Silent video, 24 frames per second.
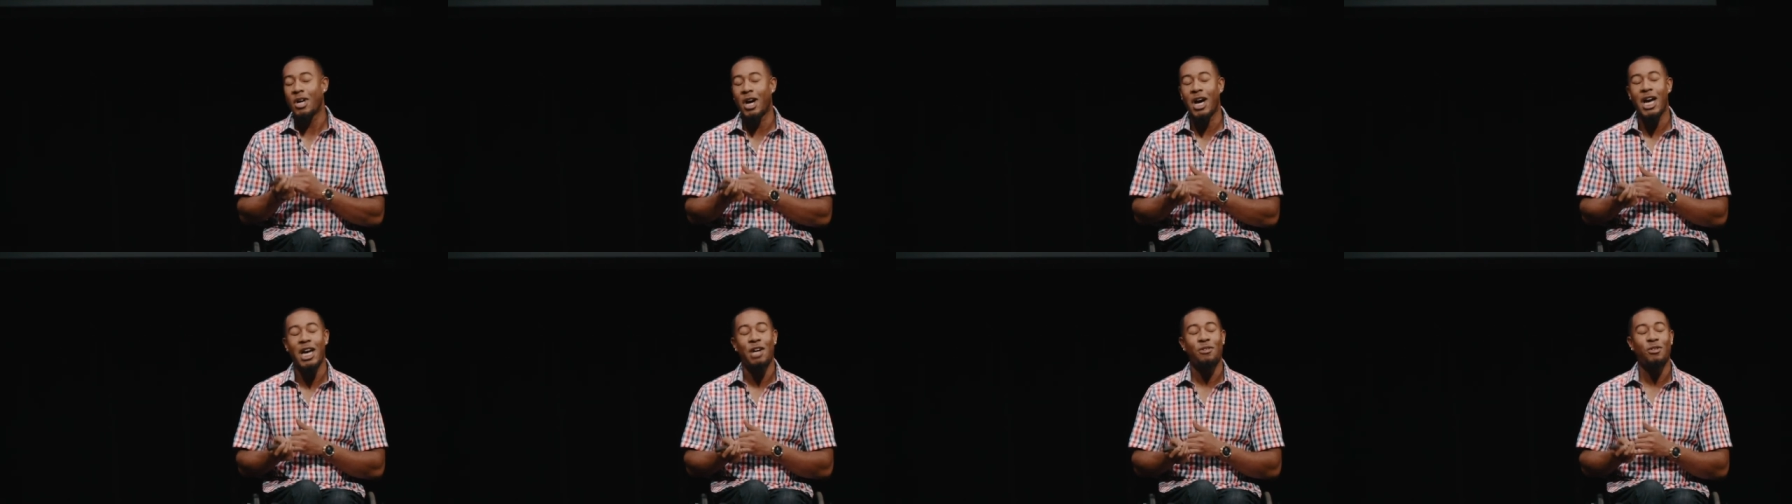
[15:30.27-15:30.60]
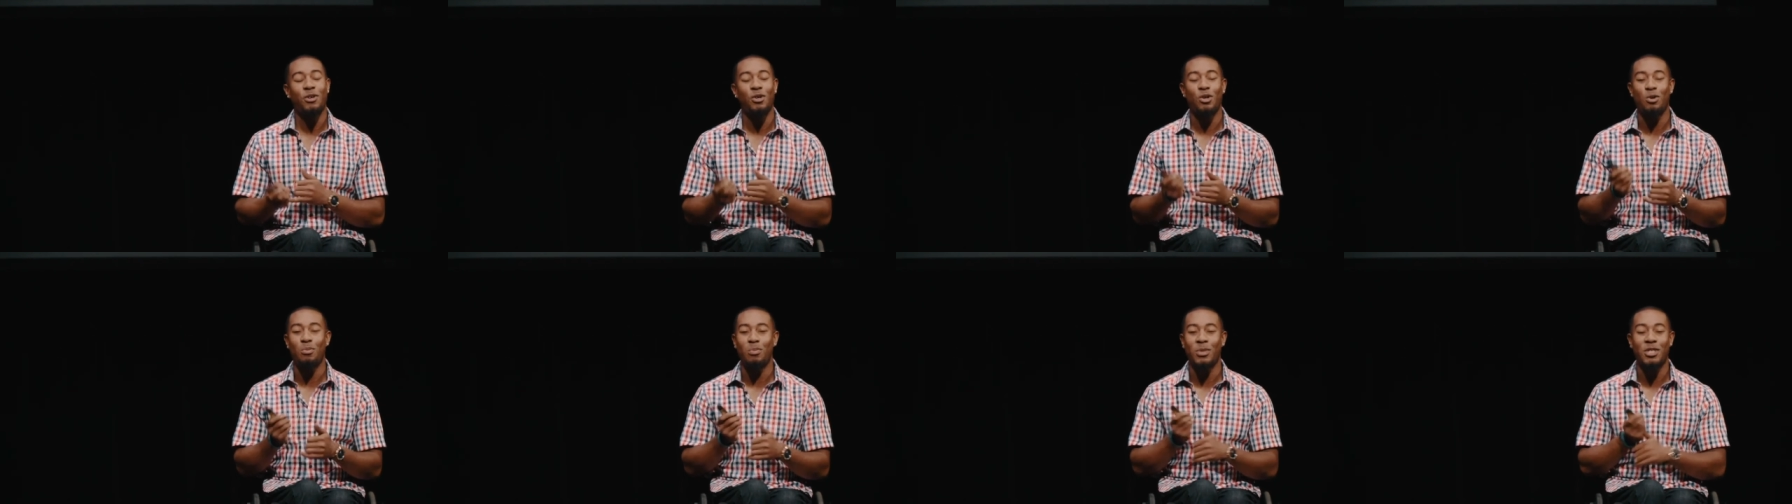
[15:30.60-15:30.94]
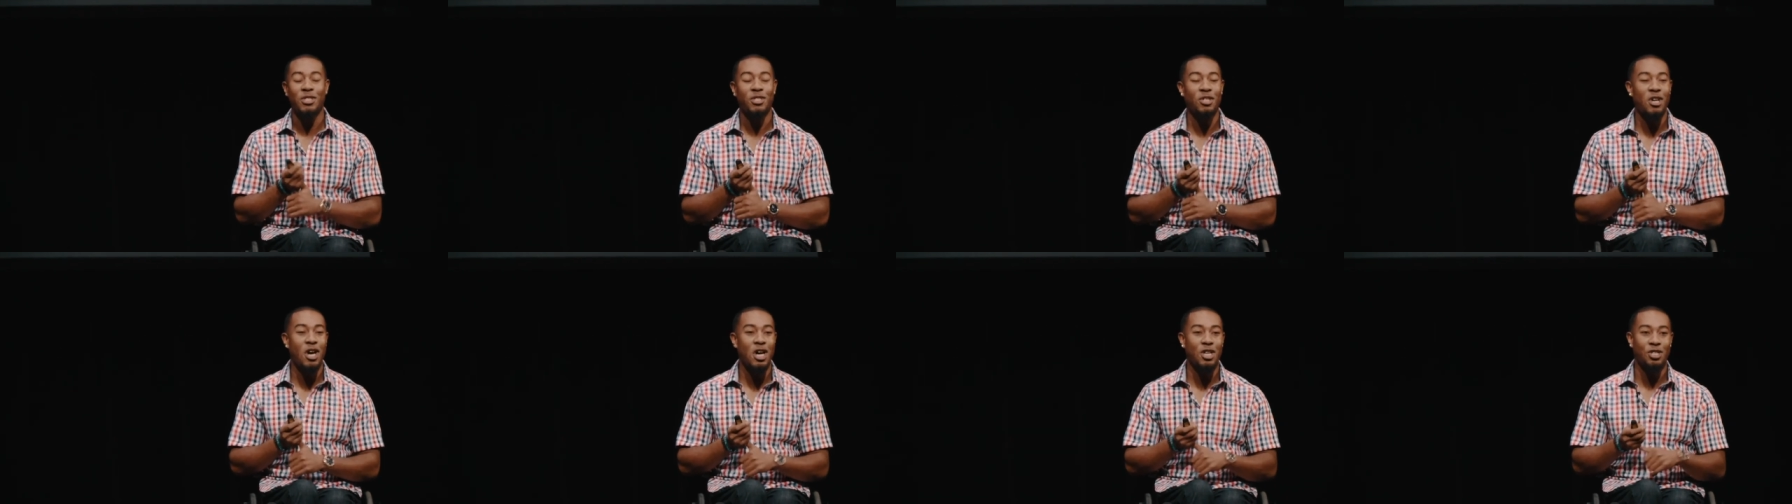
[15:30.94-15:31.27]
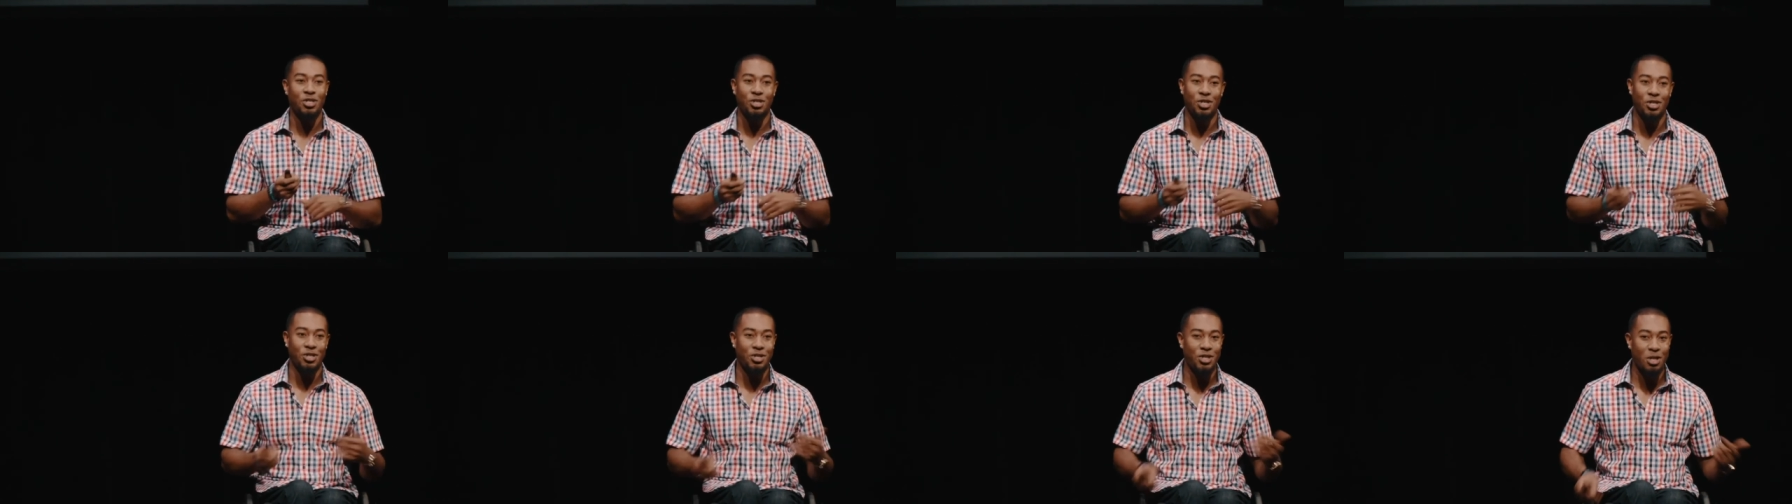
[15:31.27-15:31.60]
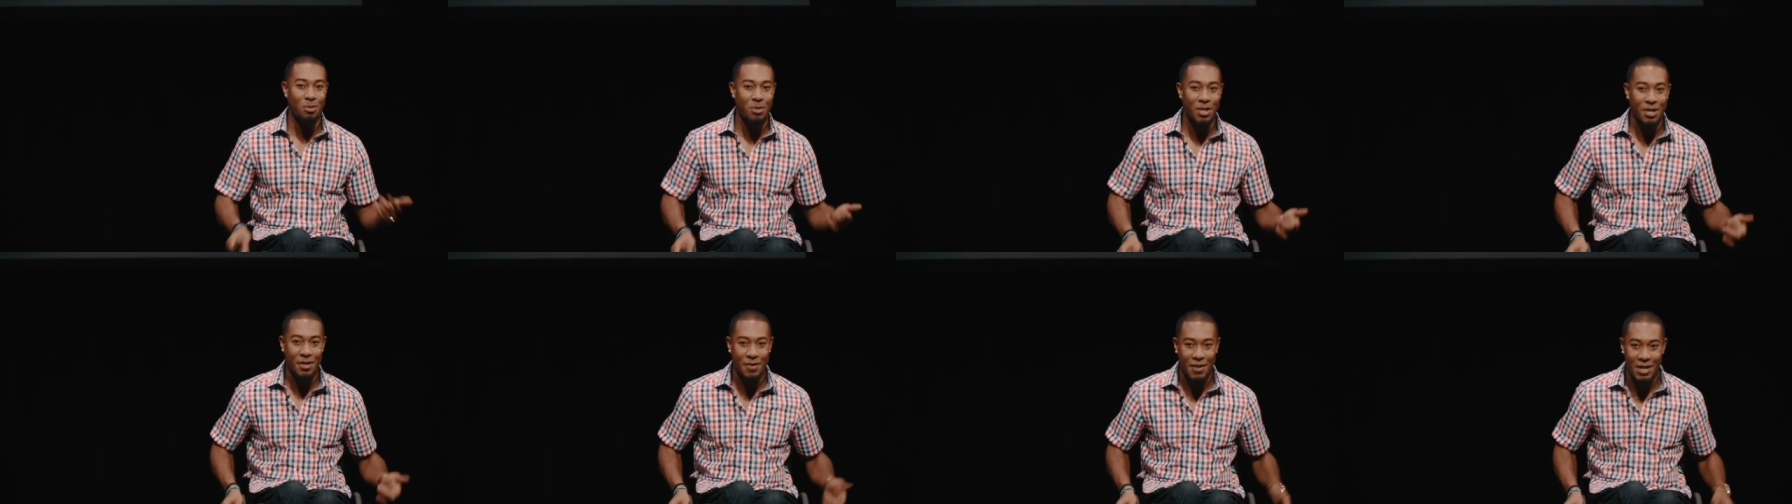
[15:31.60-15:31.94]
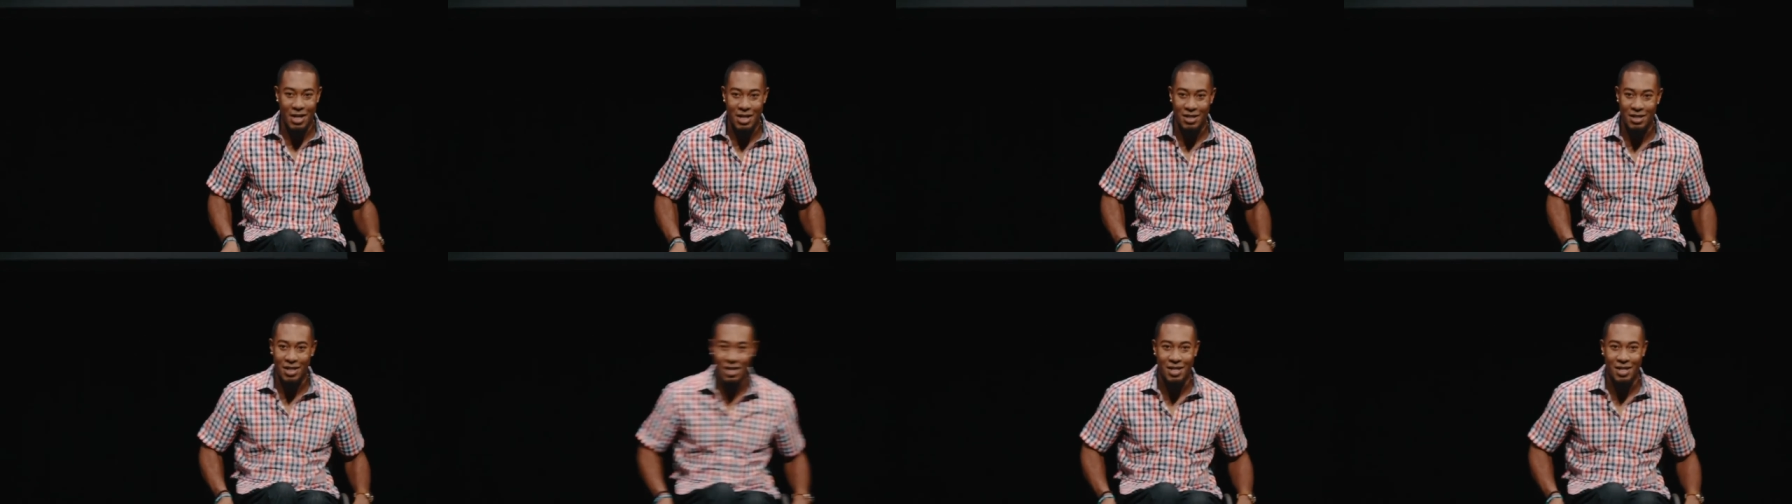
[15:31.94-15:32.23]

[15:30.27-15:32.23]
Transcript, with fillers: pyro, massage are just some of the things